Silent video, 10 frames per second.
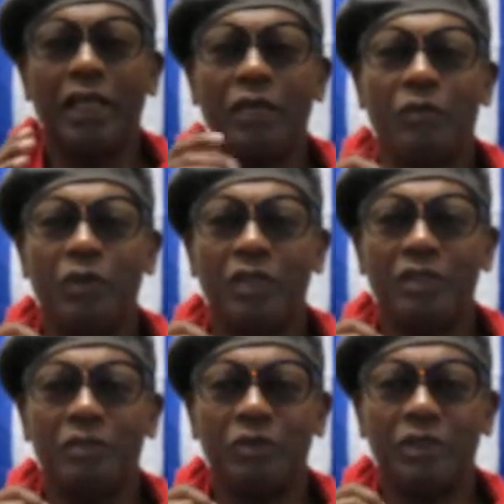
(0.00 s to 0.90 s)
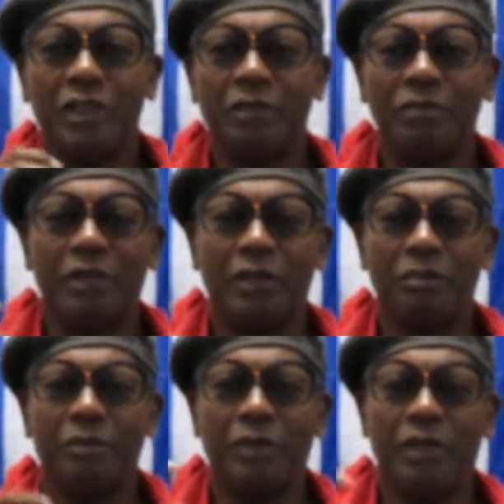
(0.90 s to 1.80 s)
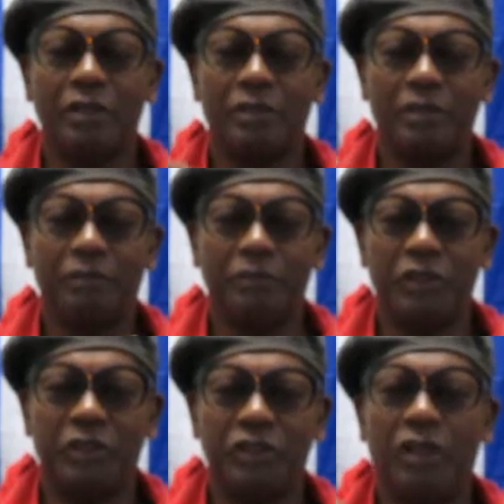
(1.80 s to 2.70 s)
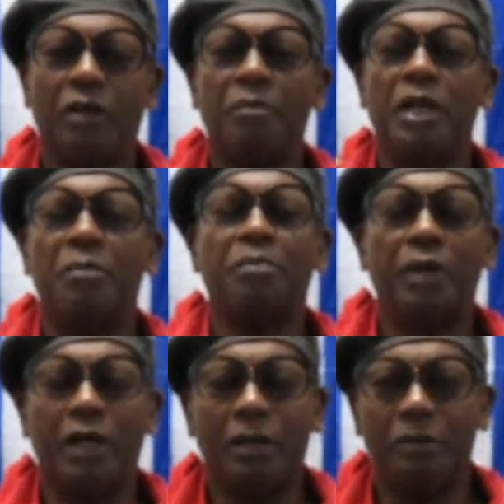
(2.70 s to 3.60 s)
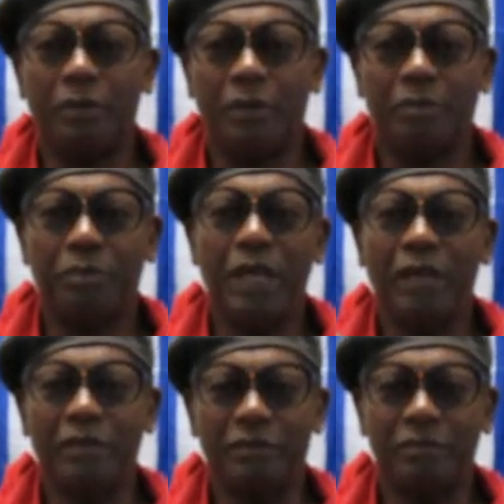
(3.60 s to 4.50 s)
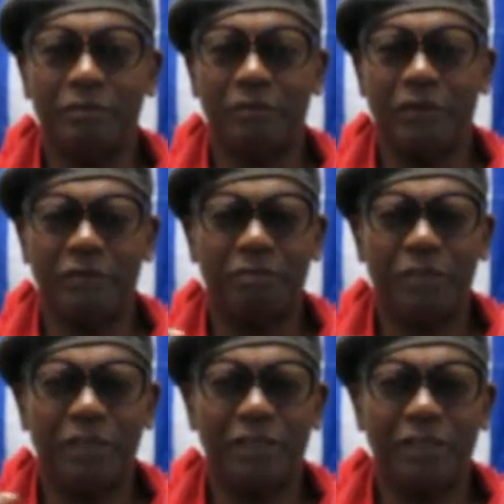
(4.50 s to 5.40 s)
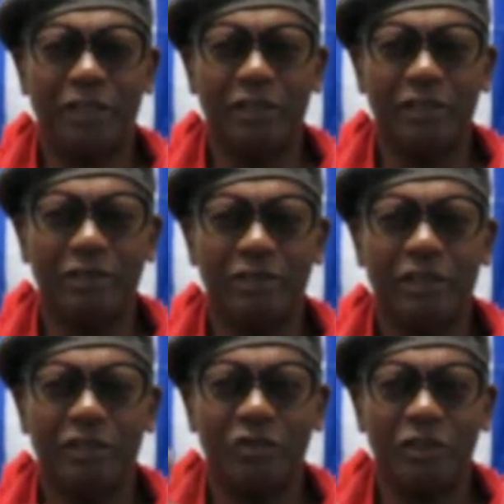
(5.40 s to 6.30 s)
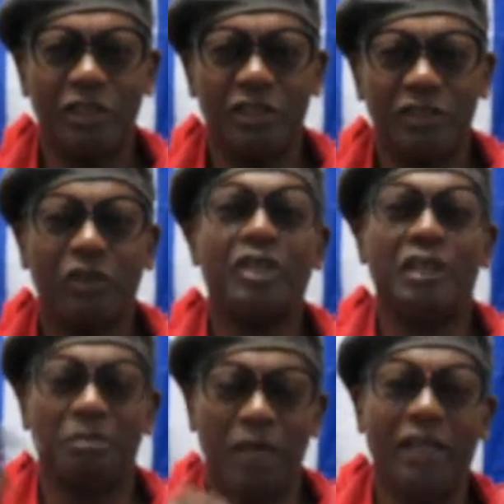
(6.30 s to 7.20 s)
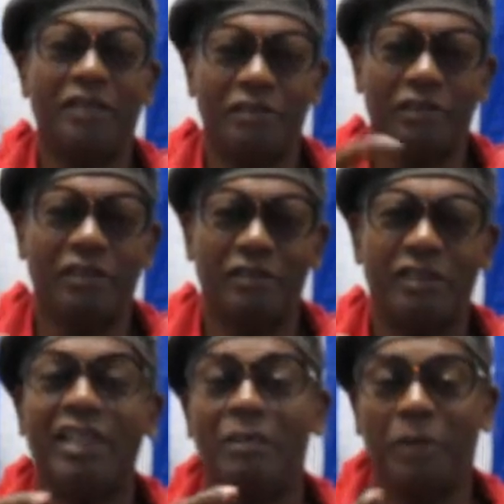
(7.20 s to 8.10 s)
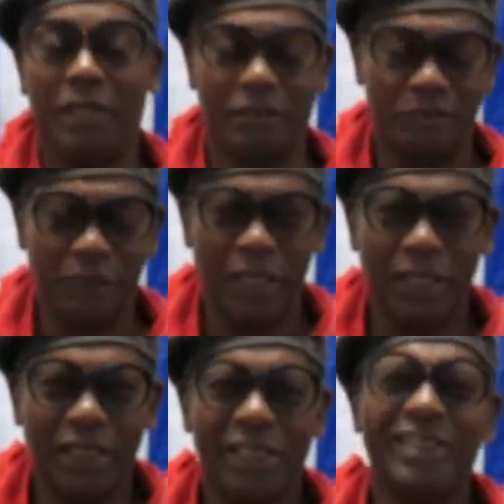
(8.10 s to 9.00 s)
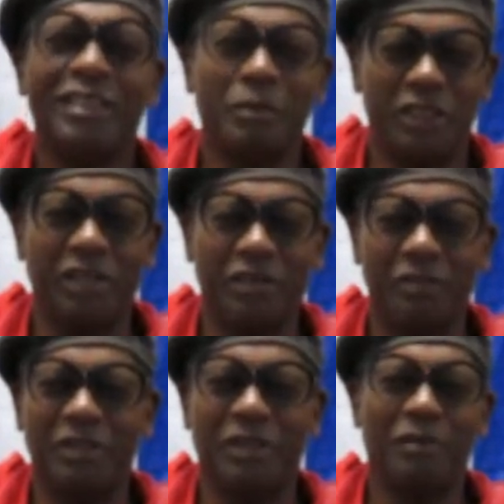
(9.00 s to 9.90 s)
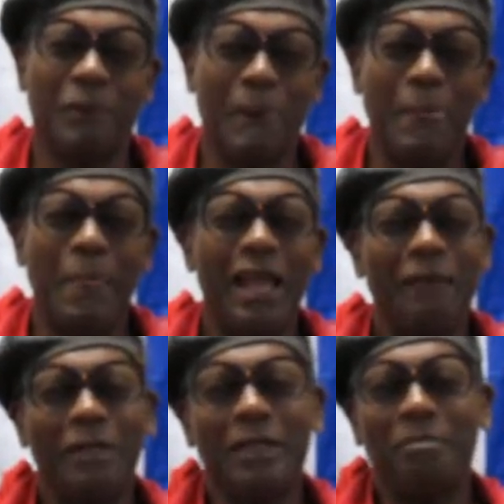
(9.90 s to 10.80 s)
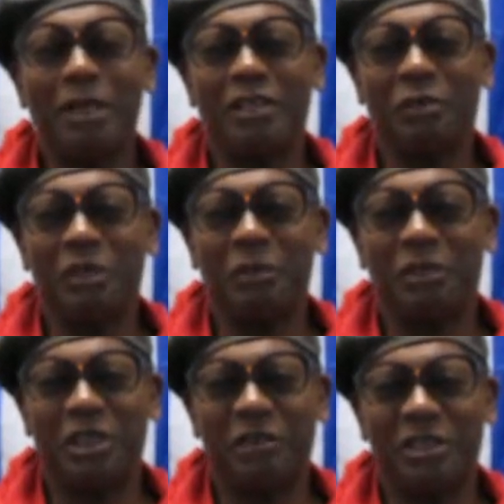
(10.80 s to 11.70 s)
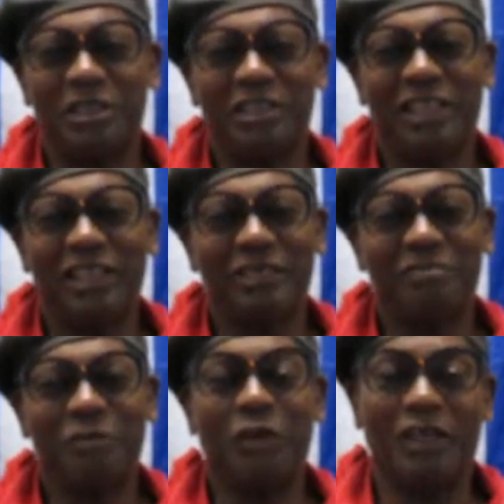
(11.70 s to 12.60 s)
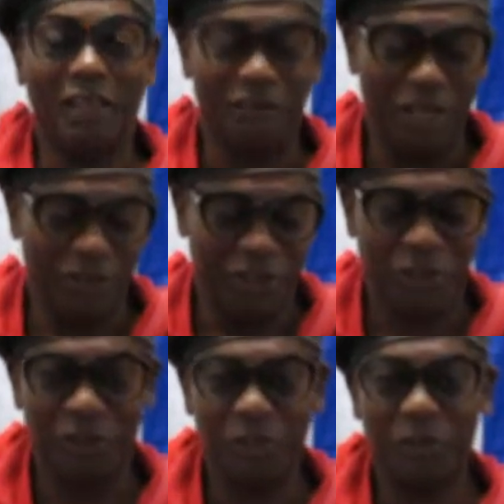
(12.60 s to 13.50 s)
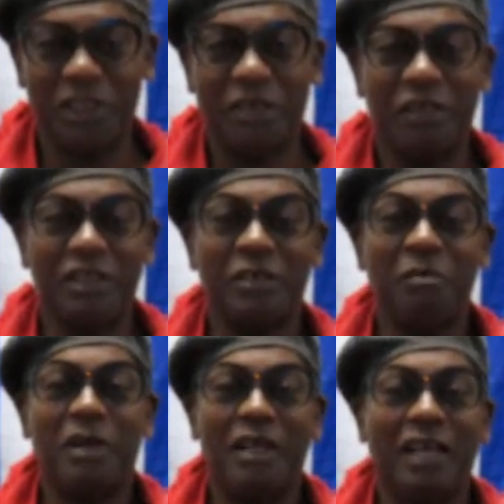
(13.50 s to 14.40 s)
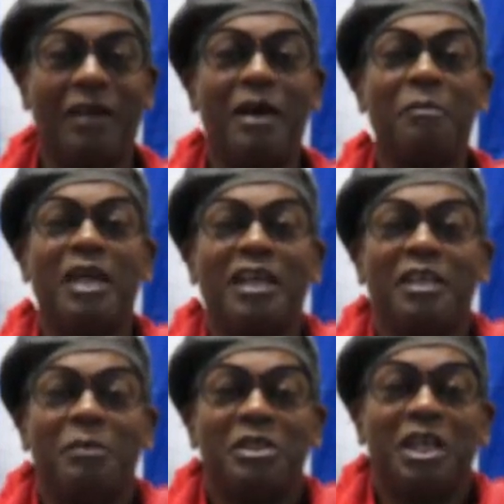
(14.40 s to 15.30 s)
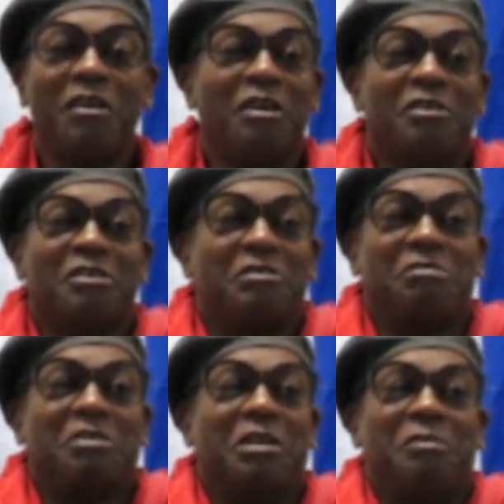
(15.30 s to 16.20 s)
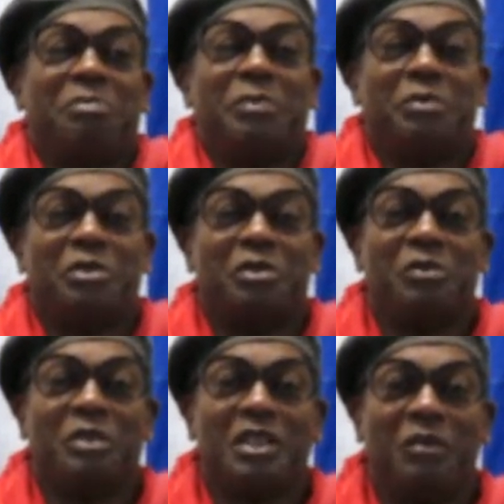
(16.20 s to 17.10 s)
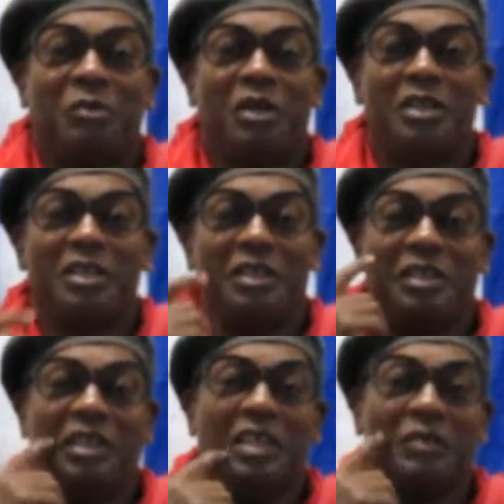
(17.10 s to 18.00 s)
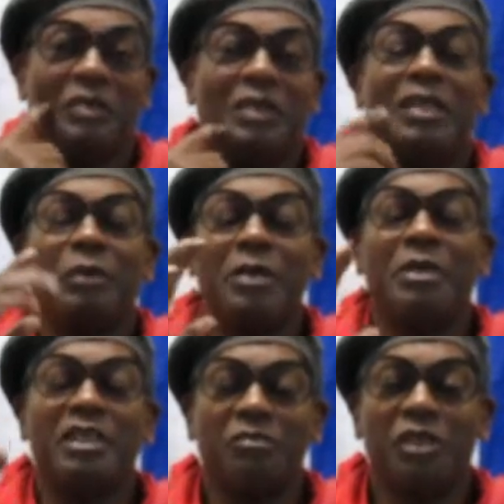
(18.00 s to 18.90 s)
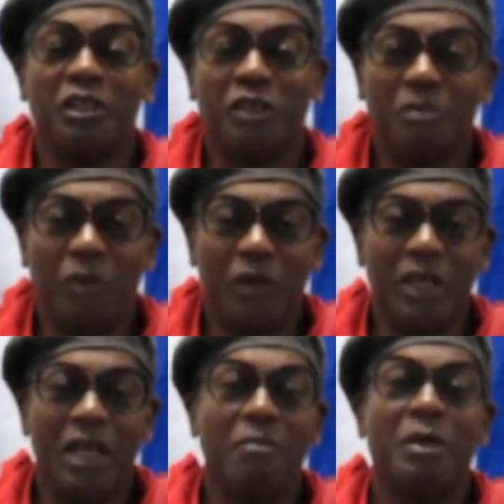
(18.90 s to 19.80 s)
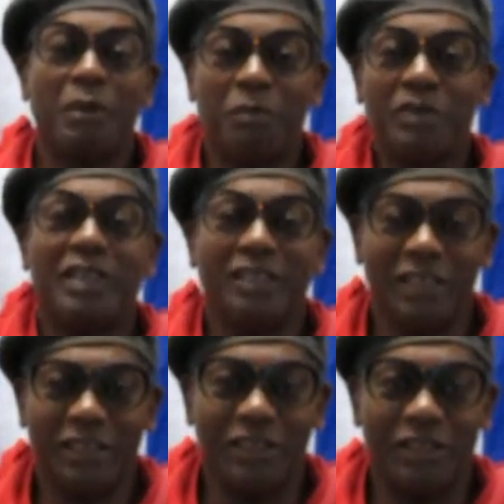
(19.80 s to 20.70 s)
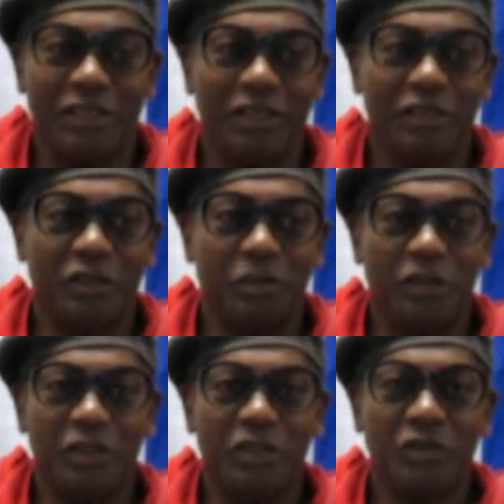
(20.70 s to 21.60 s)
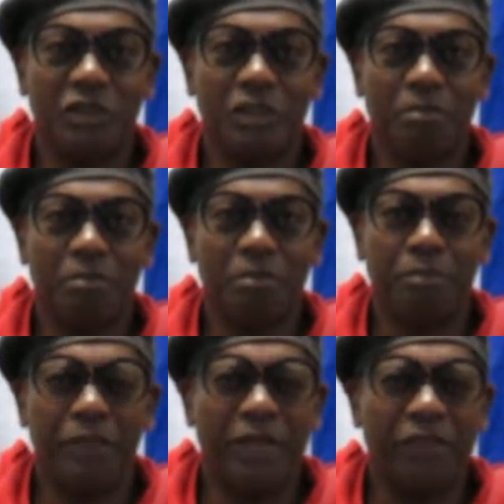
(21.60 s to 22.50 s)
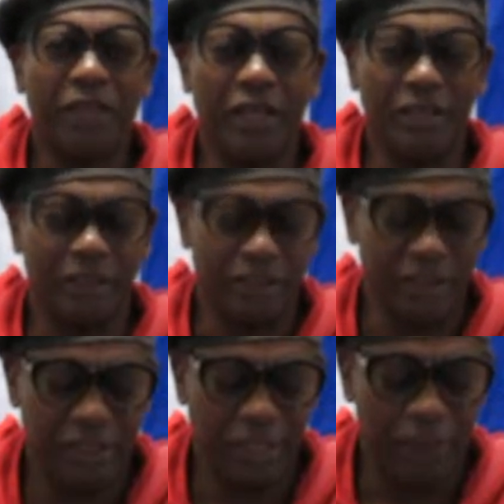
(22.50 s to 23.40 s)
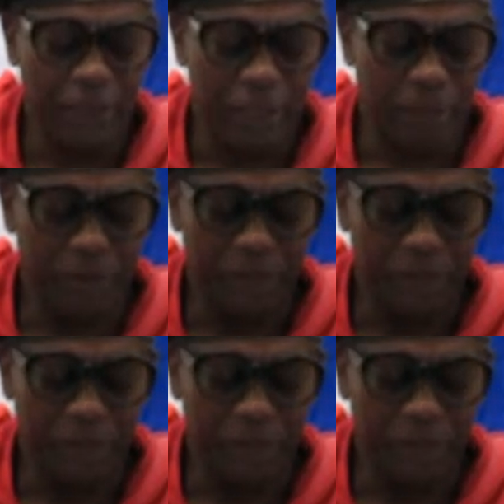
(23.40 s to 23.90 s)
it was, what's that, uh, uh, the magician, oh, um, um, Penn, of Penn and Teller. Teller's the one that doesn't talk yet, Penn, uh, Gillette Penn. He's a libertarian, you know. I, my issue with libertarians is that, well, I don't have an issue with libertarians, everybody. I, I'm like a libertarian because people should do what they want, and, uh, well, anyway, he makes a really good point. Maybe I'll put that link to, to because he's on the Big Think, I think, is a lot. But